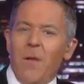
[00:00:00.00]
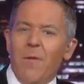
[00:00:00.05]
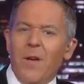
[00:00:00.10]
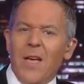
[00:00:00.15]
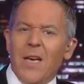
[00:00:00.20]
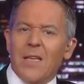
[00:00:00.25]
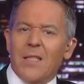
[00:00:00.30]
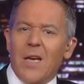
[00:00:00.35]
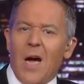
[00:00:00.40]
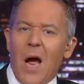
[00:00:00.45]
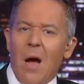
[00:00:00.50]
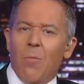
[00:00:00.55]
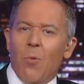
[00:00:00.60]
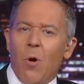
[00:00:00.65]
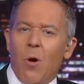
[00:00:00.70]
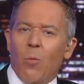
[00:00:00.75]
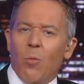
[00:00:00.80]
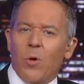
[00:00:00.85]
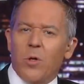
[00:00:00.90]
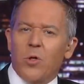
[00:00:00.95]
living in a time
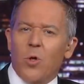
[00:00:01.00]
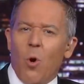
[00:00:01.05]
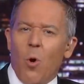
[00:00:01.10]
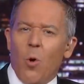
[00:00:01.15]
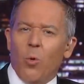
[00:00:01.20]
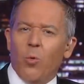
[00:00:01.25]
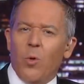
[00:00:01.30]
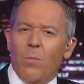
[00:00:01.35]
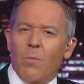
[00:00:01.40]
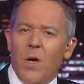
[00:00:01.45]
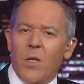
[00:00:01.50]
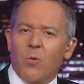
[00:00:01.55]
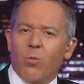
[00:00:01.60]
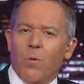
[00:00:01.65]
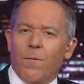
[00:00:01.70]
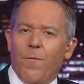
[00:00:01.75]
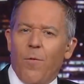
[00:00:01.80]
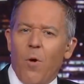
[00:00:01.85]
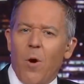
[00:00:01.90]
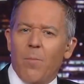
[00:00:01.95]
where we're told we must
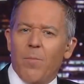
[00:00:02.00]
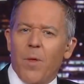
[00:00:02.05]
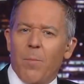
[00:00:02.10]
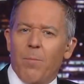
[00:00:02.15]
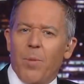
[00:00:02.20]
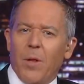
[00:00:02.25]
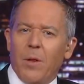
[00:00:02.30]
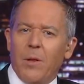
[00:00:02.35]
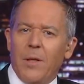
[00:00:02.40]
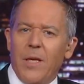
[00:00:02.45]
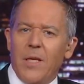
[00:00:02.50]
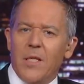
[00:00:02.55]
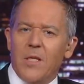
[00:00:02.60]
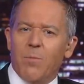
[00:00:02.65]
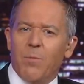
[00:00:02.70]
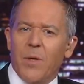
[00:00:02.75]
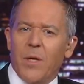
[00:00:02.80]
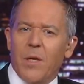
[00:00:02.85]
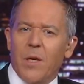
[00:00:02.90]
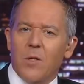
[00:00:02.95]
reform the
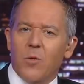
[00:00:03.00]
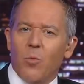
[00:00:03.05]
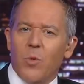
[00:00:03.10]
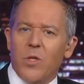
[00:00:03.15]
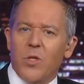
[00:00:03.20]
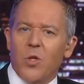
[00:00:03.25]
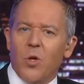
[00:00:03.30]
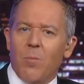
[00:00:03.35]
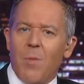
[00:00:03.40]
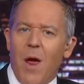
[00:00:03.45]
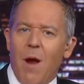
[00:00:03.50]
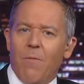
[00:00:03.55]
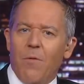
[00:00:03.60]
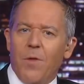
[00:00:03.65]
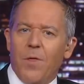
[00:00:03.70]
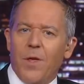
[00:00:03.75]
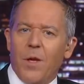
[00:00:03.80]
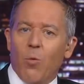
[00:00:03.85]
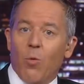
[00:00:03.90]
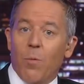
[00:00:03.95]
police because we assume
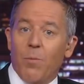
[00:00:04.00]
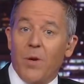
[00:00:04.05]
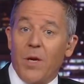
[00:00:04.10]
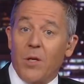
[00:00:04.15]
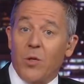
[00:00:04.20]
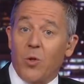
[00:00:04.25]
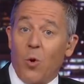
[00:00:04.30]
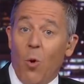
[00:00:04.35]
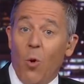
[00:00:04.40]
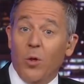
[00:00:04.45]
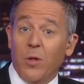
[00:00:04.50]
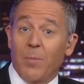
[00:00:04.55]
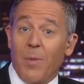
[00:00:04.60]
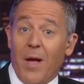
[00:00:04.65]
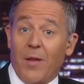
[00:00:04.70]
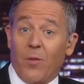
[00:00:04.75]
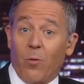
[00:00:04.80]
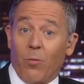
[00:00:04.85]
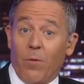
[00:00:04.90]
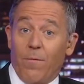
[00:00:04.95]
everything we're being told
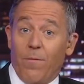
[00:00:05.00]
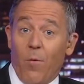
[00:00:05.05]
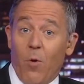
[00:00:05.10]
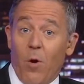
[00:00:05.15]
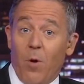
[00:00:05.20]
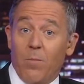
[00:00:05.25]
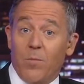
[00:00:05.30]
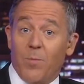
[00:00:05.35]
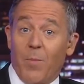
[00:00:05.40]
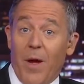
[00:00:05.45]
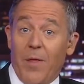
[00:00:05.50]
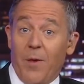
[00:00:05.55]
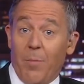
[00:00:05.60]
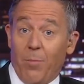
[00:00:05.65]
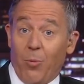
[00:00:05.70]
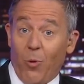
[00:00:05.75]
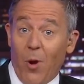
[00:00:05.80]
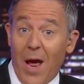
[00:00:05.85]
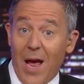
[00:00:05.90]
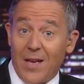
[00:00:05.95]
about the reforms by the
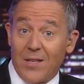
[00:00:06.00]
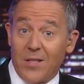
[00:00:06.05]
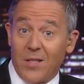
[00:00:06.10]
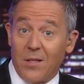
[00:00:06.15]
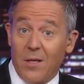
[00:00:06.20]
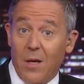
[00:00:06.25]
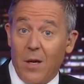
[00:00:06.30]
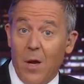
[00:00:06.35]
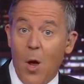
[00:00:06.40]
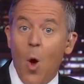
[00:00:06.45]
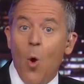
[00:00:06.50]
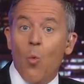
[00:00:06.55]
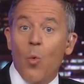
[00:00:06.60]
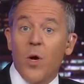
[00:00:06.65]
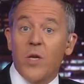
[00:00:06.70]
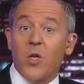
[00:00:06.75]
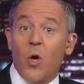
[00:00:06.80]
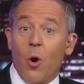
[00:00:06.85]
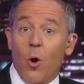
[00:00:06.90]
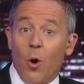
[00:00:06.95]
press
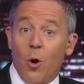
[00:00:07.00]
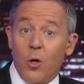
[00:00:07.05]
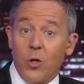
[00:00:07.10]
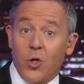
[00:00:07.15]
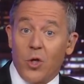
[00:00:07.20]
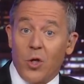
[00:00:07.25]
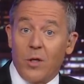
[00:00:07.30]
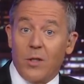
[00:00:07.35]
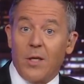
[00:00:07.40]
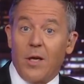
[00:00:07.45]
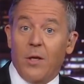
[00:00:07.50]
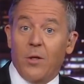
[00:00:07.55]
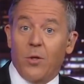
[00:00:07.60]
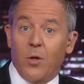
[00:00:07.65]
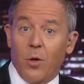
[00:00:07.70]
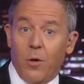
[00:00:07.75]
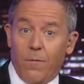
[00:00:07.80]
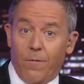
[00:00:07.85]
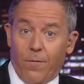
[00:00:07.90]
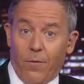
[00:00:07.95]
was urgent and
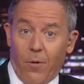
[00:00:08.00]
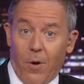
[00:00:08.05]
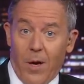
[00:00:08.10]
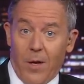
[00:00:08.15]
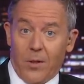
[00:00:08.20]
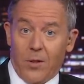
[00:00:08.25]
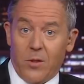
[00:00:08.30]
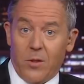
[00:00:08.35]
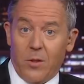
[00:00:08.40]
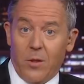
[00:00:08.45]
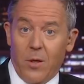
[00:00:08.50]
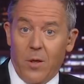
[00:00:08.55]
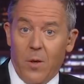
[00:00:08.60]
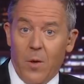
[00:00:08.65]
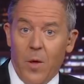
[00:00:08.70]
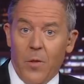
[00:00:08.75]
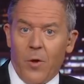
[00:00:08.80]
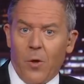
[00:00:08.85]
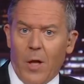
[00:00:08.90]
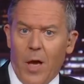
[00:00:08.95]
good for us.
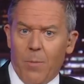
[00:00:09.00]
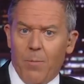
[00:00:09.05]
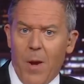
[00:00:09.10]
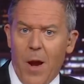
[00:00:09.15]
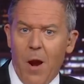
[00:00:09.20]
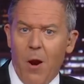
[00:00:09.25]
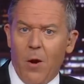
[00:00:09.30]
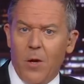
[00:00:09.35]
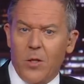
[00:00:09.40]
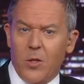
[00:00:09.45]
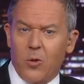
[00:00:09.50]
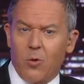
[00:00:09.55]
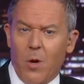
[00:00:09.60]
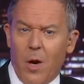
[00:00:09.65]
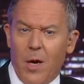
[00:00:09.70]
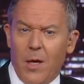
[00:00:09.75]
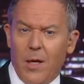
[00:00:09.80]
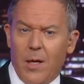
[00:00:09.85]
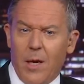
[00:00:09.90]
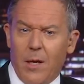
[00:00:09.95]
They're like parents
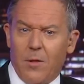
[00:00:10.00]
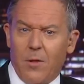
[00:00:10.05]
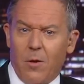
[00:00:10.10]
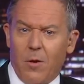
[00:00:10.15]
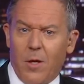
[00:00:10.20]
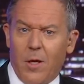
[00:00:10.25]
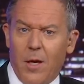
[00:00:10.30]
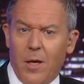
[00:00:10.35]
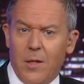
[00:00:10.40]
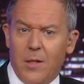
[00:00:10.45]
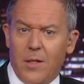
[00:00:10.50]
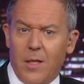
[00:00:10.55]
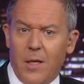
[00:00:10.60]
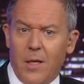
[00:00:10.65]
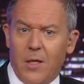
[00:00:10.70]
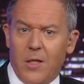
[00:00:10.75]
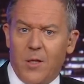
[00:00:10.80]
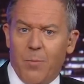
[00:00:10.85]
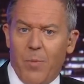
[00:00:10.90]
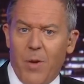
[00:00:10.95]
trying to get their kids to
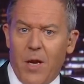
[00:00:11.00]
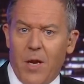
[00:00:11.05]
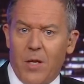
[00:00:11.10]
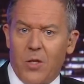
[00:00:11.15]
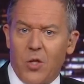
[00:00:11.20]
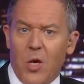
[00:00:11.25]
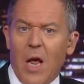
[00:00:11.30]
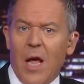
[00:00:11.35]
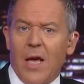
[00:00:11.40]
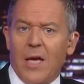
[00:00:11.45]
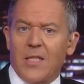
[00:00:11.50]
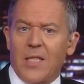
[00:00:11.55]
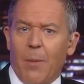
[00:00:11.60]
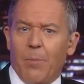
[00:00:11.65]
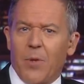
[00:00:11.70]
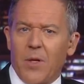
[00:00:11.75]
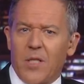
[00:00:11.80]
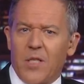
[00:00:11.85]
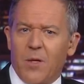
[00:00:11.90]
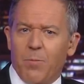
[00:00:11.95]
eat spinach,
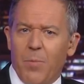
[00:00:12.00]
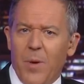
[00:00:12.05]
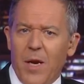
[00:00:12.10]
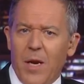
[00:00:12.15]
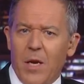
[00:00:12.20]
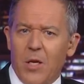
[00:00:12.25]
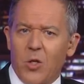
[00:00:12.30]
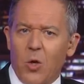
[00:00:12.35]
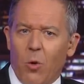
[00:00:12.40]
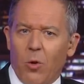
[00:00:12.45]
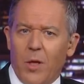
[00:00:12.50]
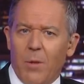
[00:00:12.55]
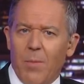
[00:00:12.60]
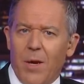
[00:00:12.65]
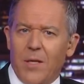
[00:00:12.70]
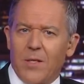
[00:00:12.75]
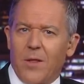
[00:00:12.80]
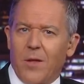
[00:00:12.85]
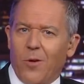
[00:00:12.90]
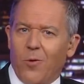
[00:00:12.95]
except the spinach only
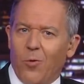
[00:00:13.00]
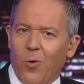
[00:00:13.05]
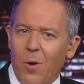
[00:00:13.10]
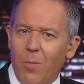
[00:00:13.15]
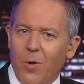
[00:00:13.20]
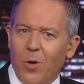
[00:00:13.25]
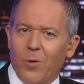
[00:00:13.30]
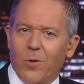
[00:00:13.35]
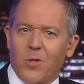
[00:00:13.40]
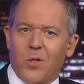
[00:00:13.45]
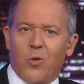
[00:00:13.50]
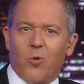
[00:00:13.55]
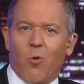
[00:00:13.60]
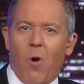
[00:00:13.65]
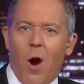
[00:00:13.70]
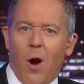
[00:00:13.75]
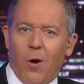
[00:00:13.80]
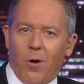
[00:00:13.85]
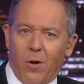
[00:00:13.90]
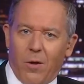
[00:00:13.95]
makes the criminals
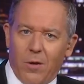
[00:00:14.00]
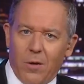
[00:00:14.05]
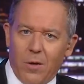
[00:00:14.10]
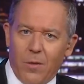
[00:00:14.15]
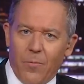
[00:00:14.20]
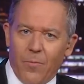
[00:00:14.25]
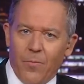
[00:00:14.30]
stronger.